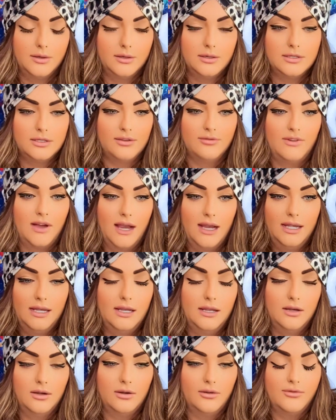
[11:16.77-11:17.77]
divine
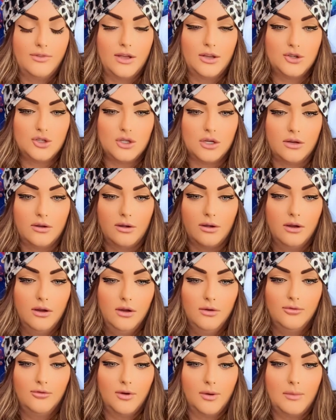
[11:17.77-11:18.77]
intervention
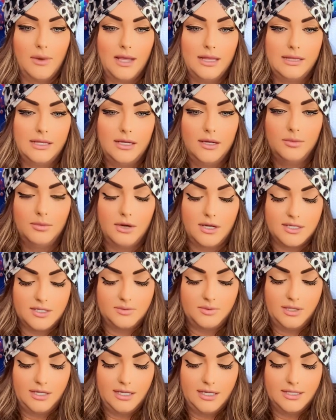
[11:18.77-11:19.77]
for my Libras,
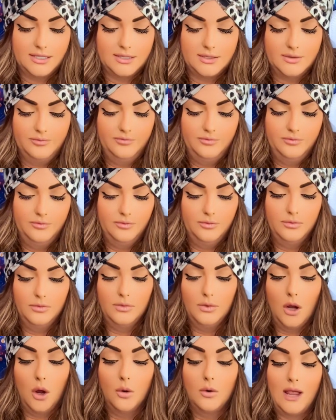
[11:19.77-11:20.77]
please.
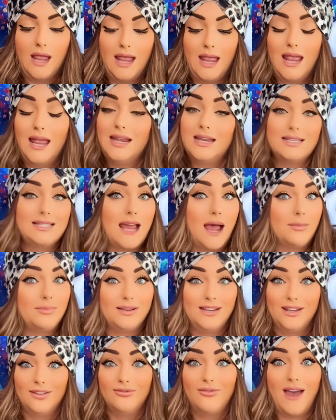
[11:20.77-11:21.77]
Okay, and it's
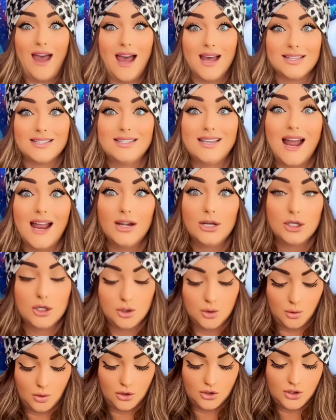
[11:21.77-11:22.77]
happening fast. Knight of
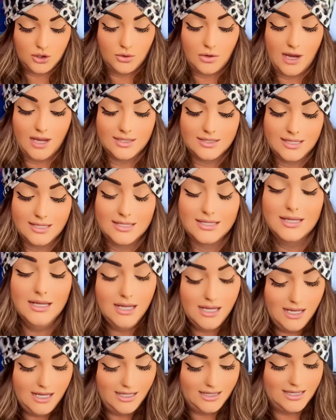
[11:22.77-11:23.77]
Swords, you guys.
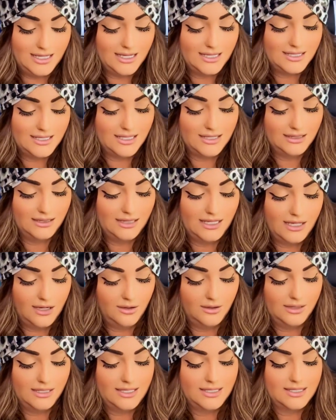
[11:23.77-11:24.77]
This
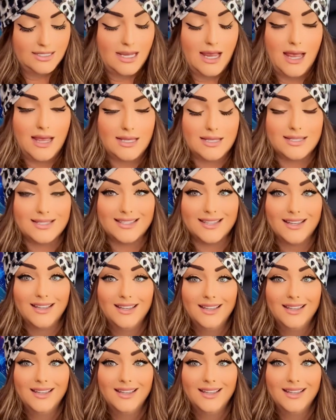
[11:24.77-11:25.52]
literally says